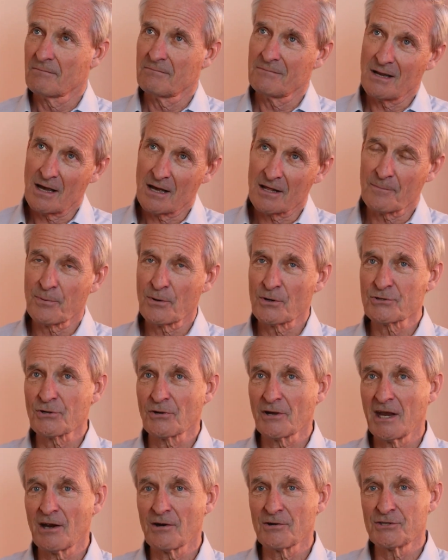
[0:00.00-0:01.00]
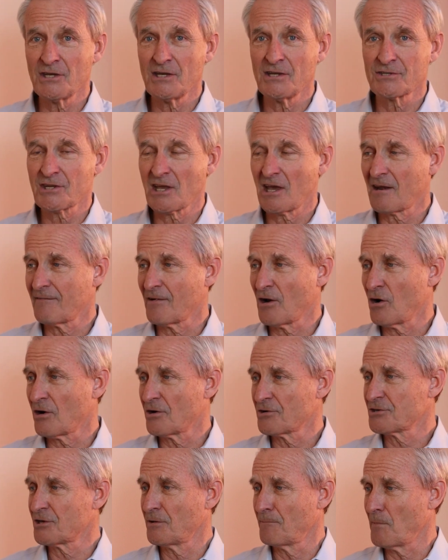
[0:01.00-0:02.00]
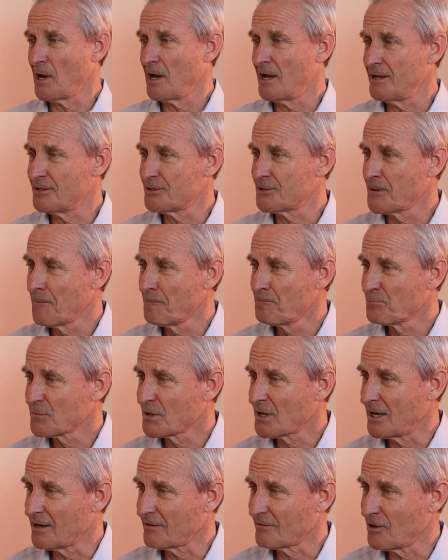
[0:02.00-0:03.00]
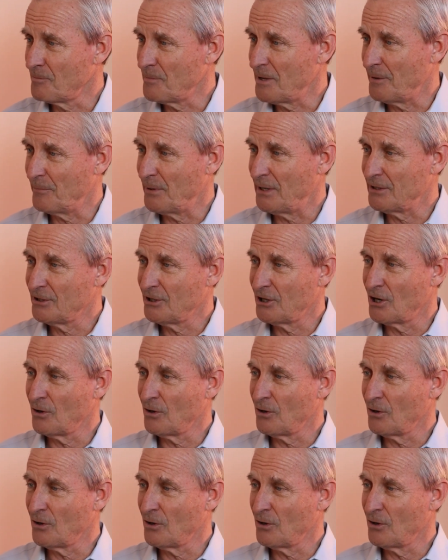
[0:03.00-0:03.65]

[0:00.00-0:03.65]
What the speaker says: Now, the personal guarantee is kind of a hearts and minds kind of commitment.